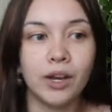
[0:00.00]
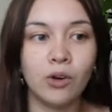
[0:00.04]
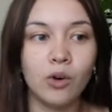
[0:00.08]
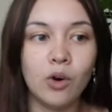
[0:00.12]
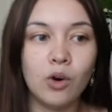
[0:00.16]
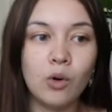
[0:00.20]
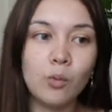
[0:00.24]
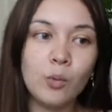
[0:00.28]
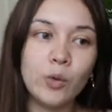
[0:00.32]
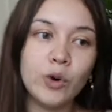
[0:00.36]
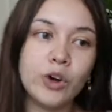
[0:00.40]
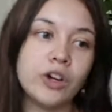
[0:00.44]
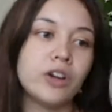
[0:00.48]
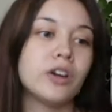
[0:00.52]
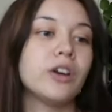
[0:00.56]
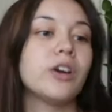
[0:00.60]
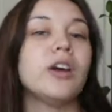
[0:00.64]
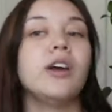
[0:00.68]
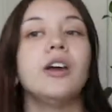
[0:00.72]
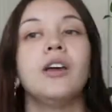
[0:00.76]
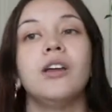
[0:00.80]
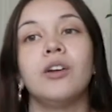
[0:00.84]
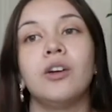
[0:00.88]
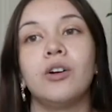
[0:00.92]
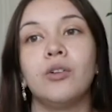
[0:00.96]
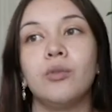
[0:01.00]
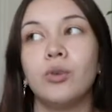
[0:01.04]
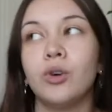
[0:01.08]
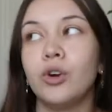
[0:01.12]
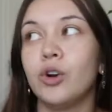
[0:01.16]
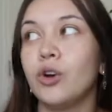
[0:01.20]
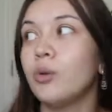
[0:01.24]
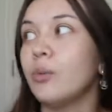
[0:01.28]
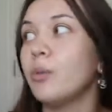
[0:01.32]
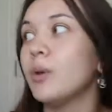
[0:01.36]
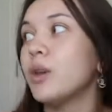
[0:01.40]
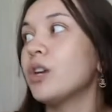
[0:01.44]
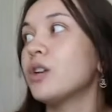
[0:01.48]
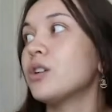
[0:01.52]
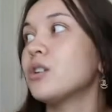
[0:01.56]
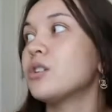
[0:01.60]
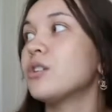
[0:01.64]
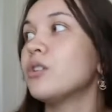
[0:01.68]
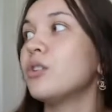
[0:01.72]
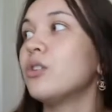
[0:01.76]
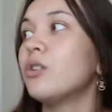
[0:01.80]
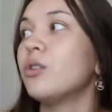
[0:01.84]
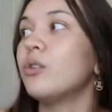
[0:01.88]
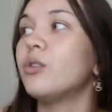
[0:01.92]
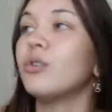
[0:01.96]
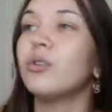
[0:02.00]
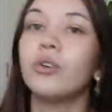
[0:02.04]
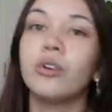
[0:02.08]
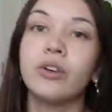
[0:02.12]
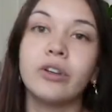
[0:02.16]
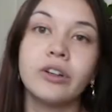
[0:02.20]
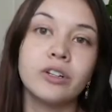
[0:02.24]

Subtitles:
homework in our room. He could do